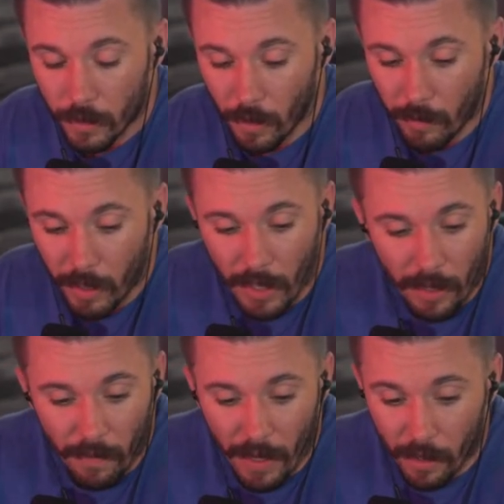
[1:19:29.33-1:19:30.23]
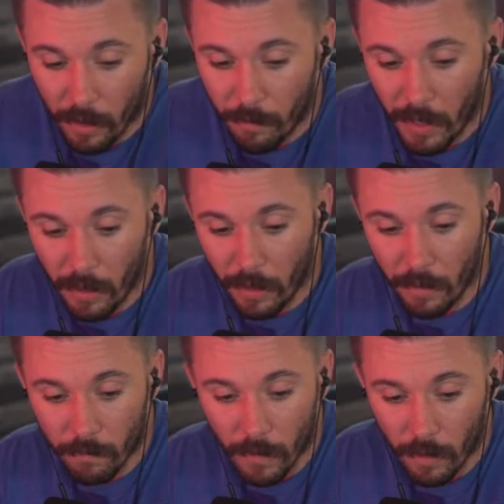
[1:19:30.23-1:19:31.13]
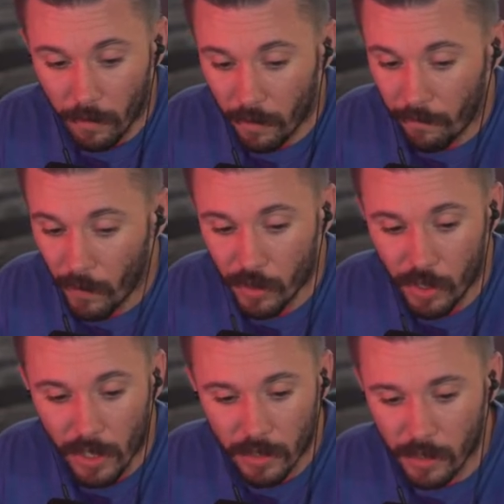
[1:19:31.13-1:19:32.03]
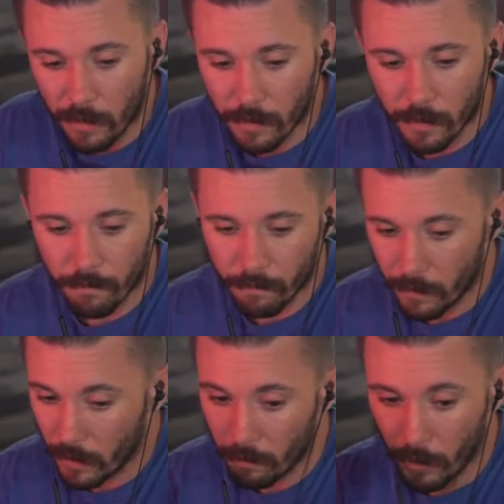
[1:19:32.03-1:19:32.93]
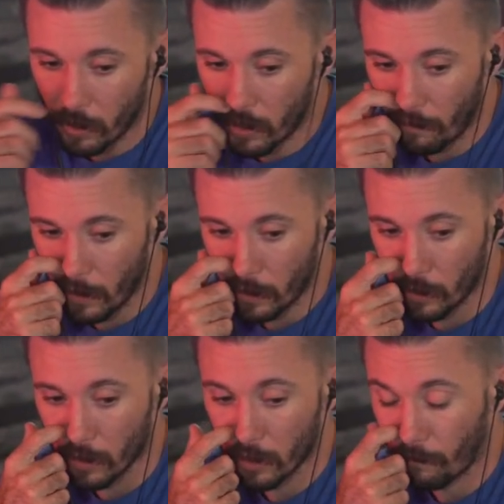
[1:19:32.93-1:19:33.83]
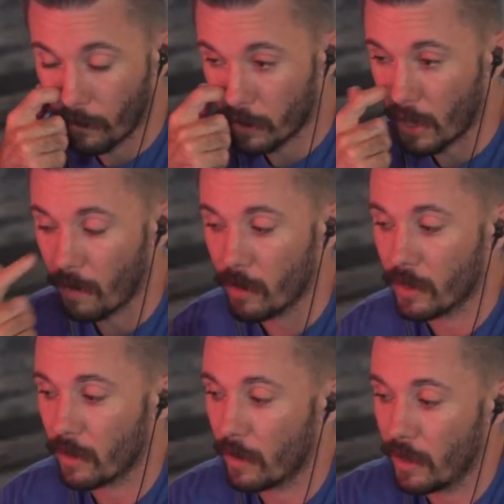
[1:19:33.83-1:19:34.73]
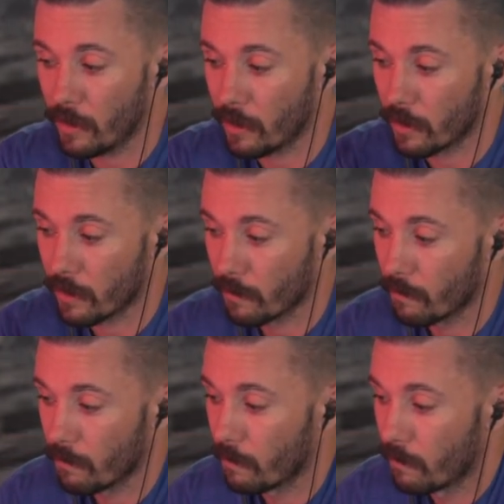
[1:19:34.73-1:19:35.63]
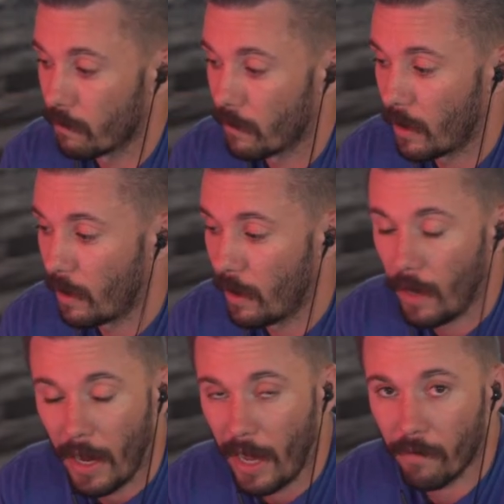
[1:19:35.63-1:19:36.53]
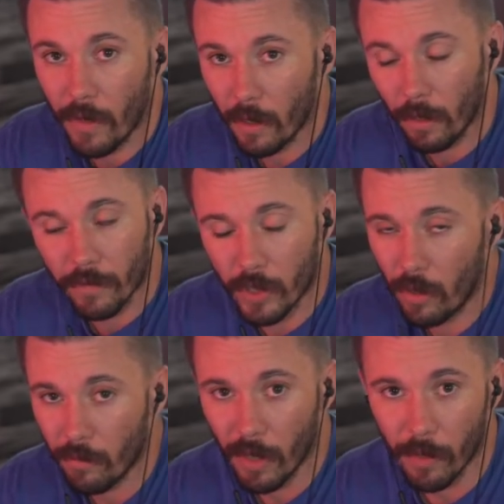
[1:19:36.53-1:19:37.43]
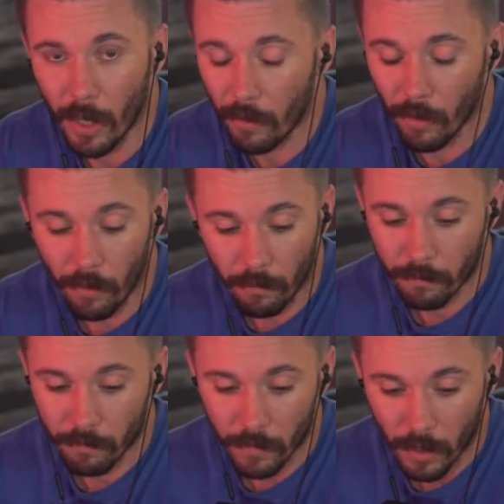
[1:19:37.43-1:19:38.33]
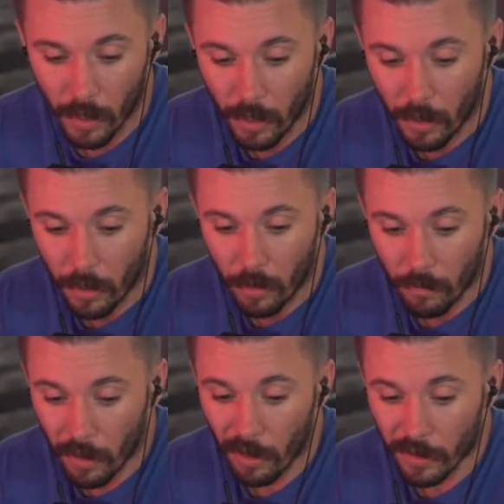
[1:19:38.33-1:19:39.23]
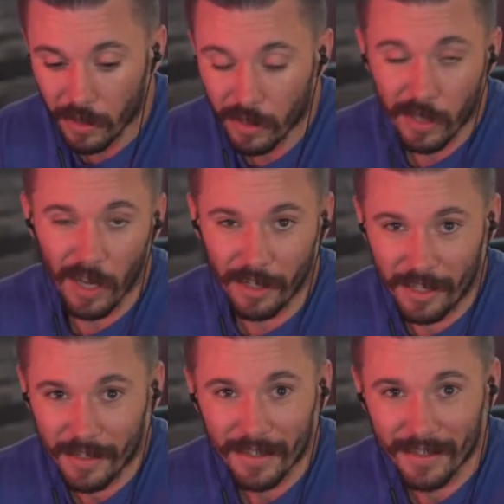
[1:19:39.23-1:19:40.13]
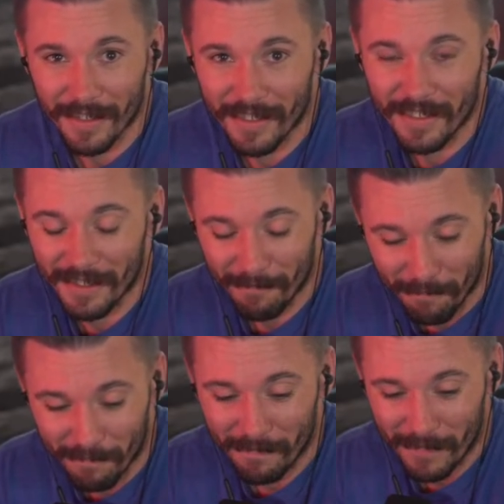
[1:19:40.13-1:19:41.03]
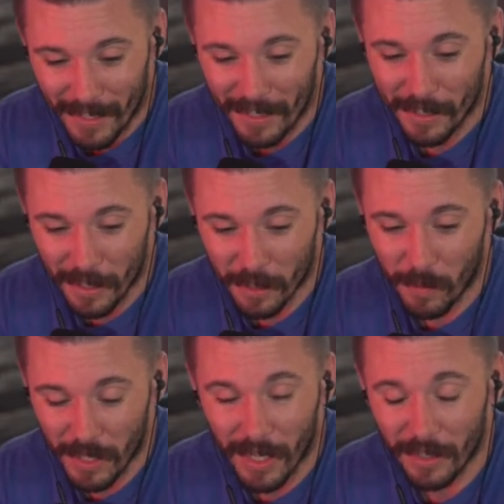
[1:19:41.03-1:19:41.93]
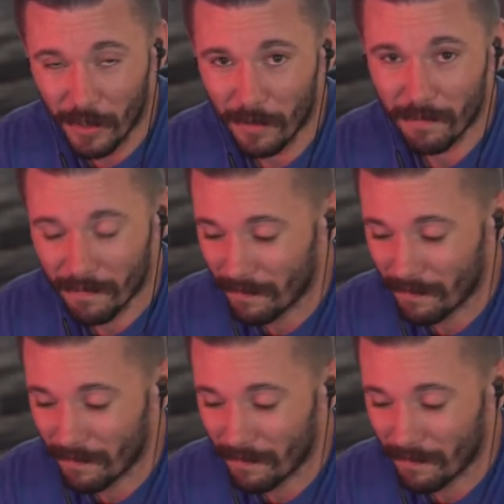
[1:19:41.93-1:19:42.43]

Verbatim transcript: So, I mean, that could be the first chance he's, put yourself in his shoes. This is the first time he's had a vehicle of his own, maybe. I don't know. Regardless, it sucks. It sucks being that dude. A